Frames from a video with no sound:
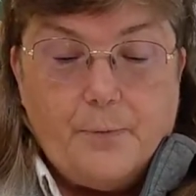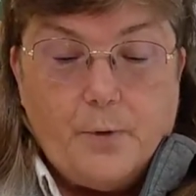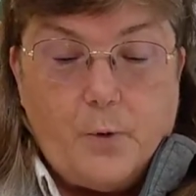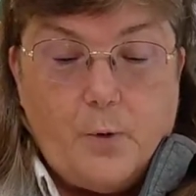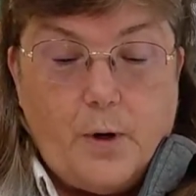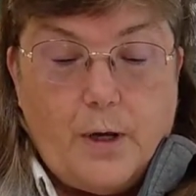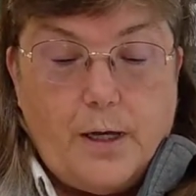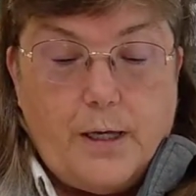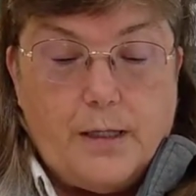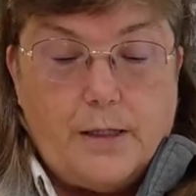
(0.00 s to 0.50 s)

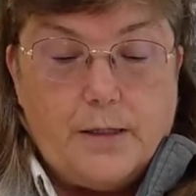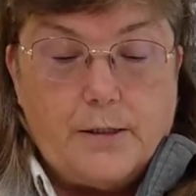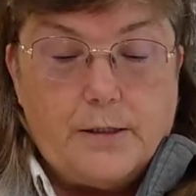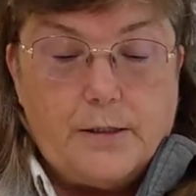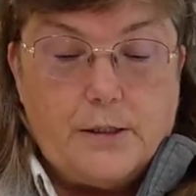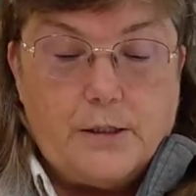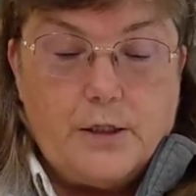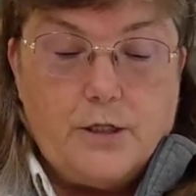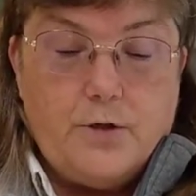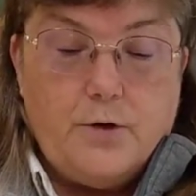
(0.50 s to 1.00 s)
1,
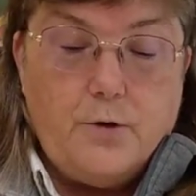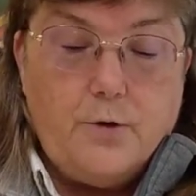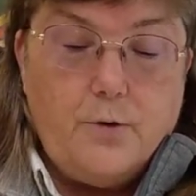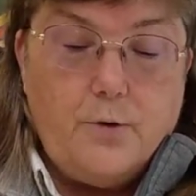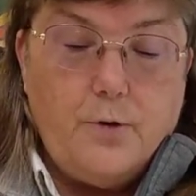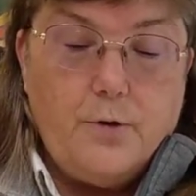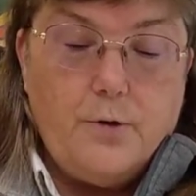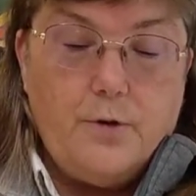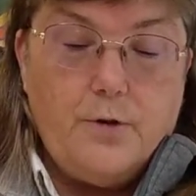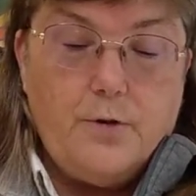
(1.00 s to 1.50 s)

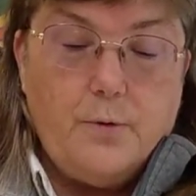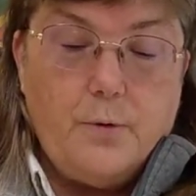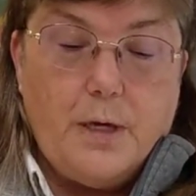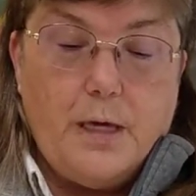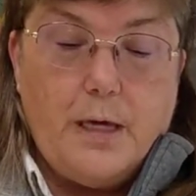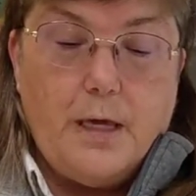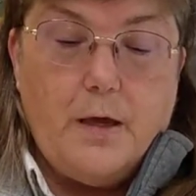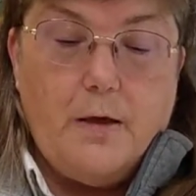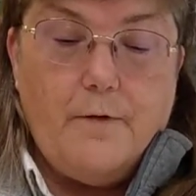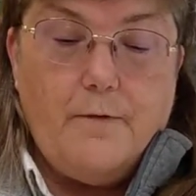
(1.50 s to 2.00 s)
2,
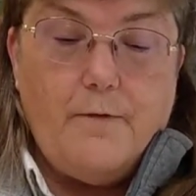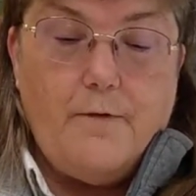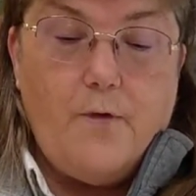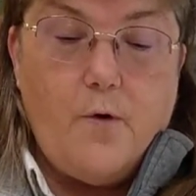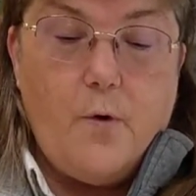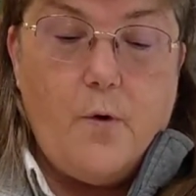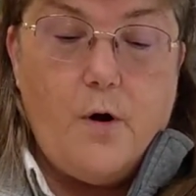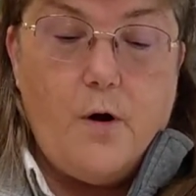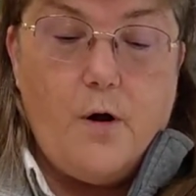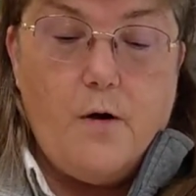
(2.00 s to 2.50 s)
3,
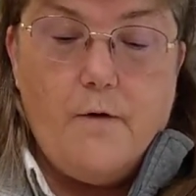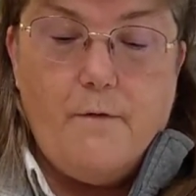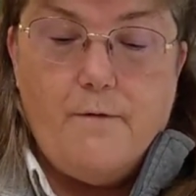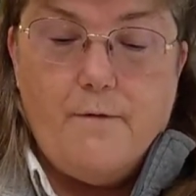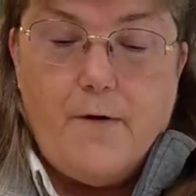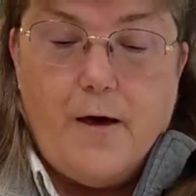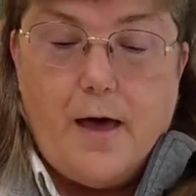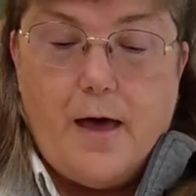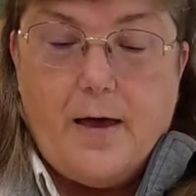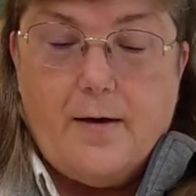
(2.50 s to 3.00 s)
4,
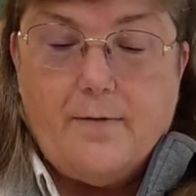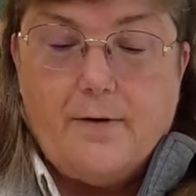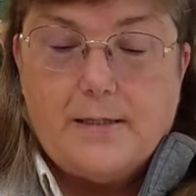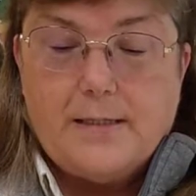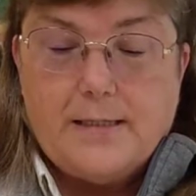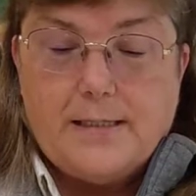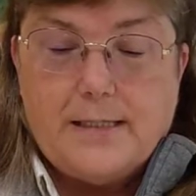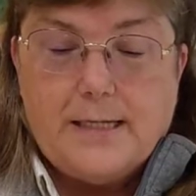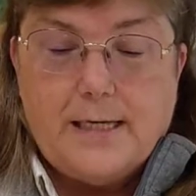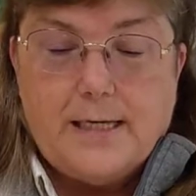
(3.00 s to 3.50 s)
5,
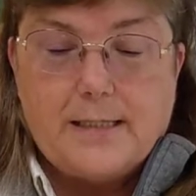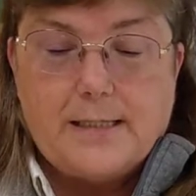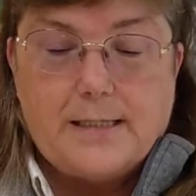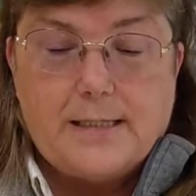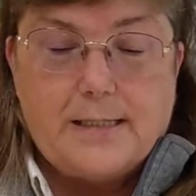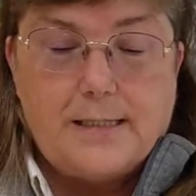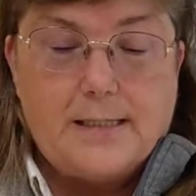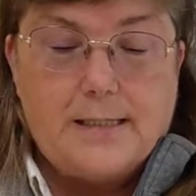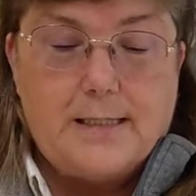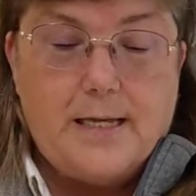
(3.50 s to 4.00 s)
6,
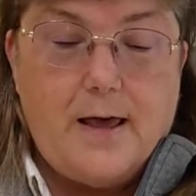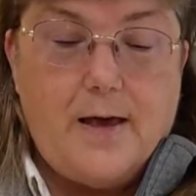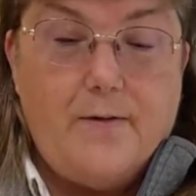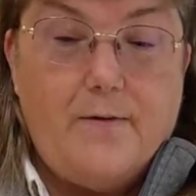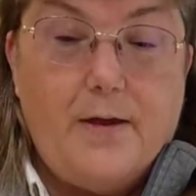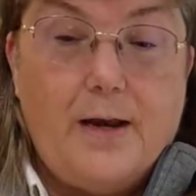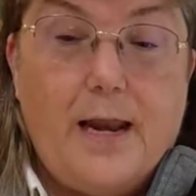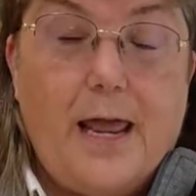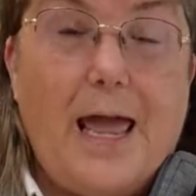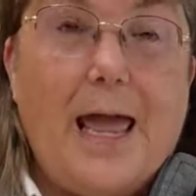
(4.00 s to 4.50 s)

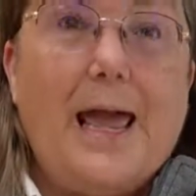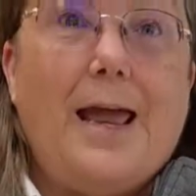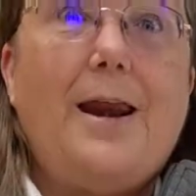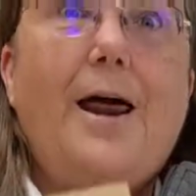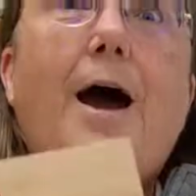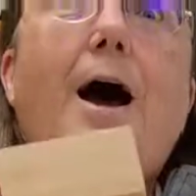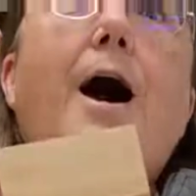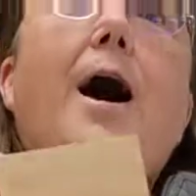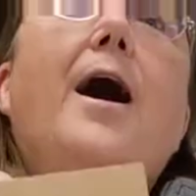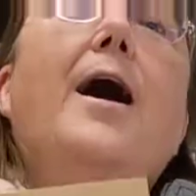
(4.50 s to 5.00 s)
7, 8.
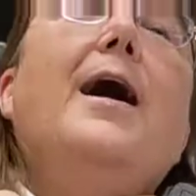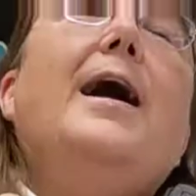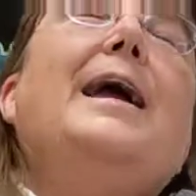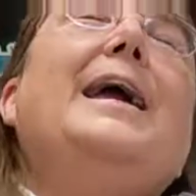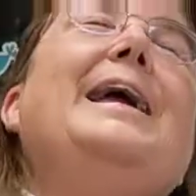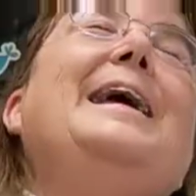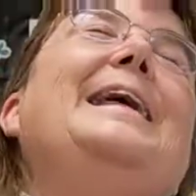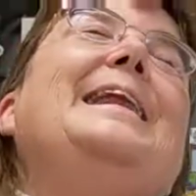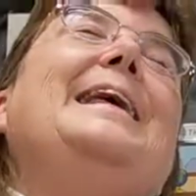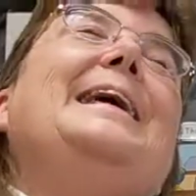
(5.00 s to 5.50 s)

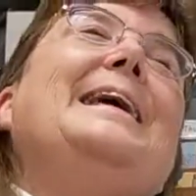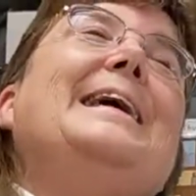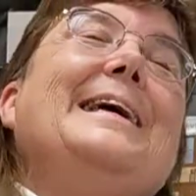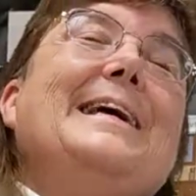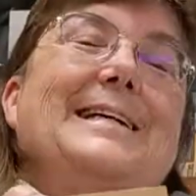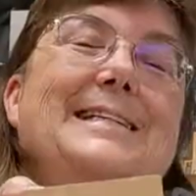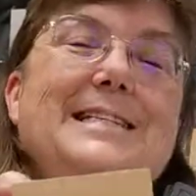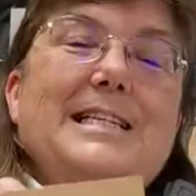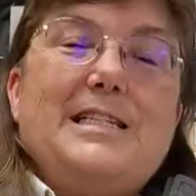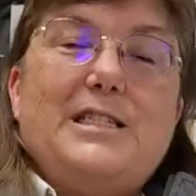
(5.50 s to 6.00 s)
It
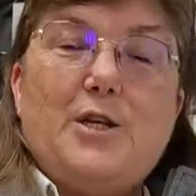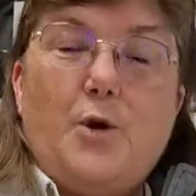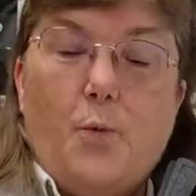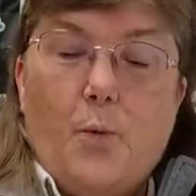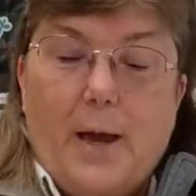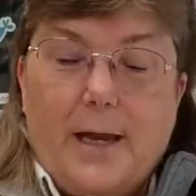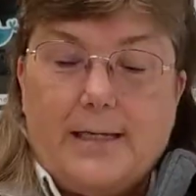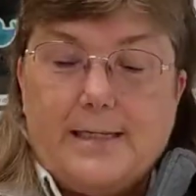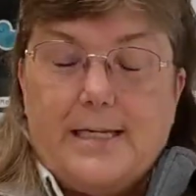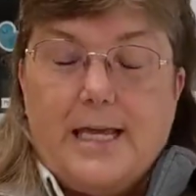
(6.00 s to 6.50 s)
is. It's a
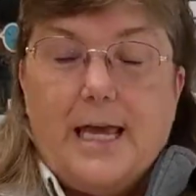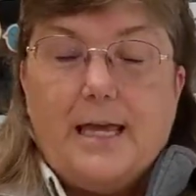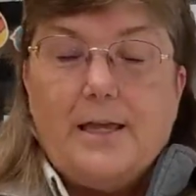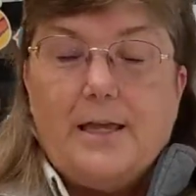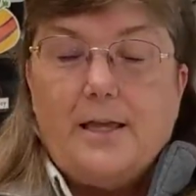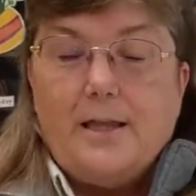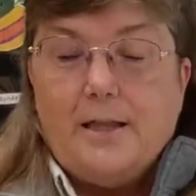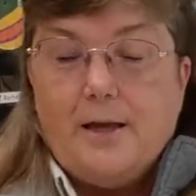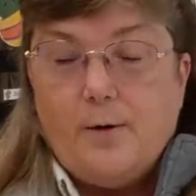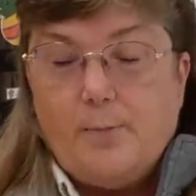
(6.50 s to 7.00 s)

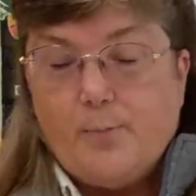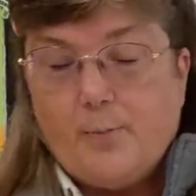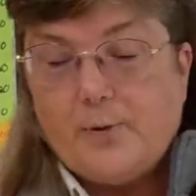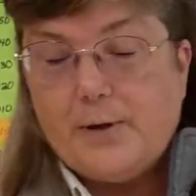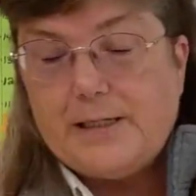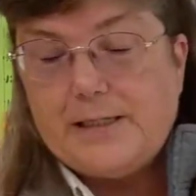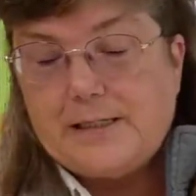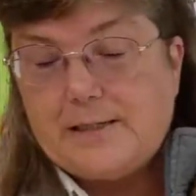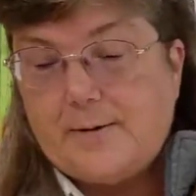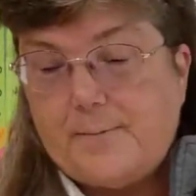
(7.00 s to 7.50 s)
rectangular
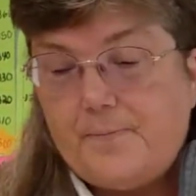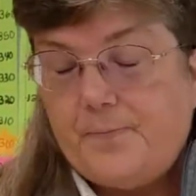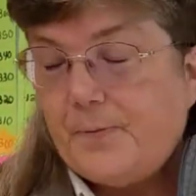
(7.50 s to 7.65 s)
prism.